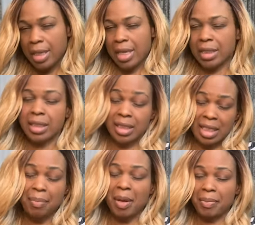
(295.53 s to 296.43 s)
it's
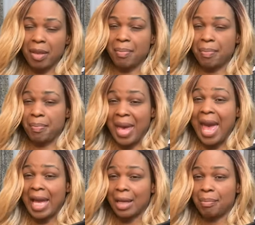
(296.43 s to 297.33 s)
zip up the
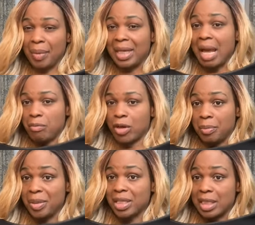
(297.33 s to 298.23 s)
back, but I'm gonna
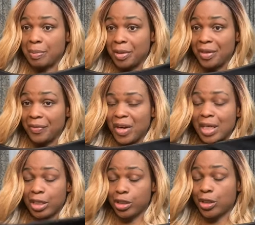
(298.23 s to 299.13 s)
put the zipper in the front
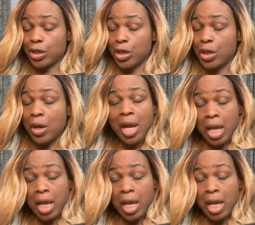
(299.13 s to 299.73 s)
because your girl